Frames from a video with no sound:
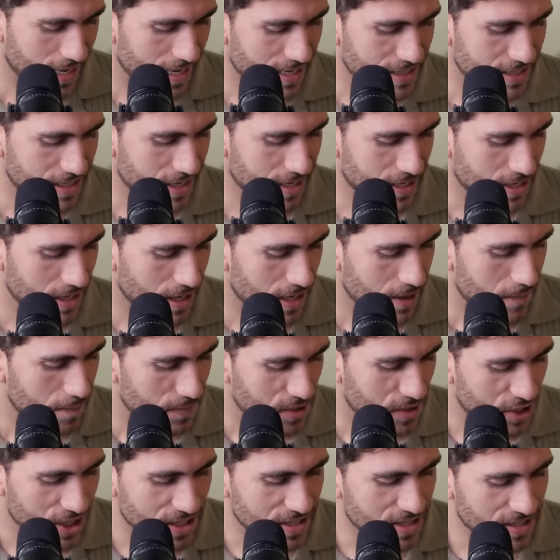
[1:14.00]
He said,
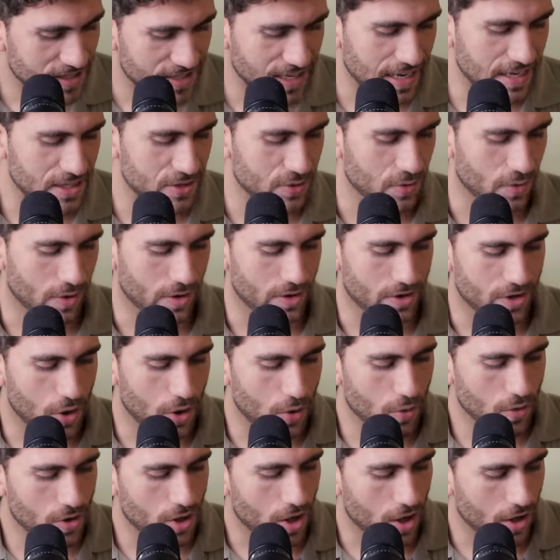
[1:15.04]
Jesus said to her,
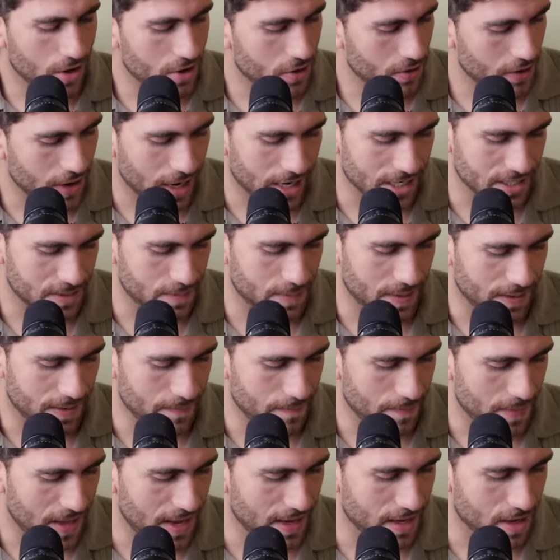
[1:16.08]
Go call your
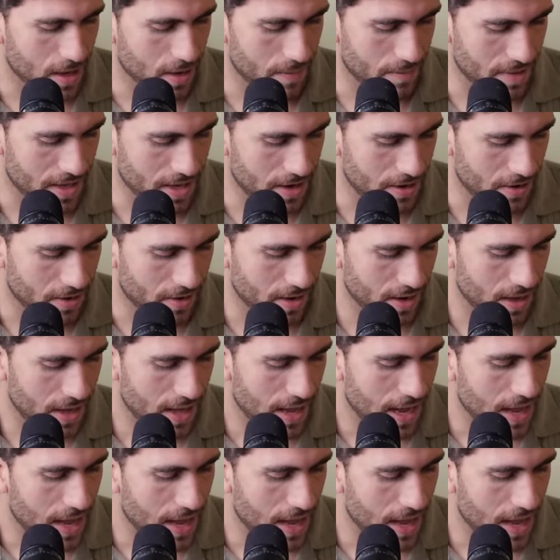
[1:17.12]
husband and come here.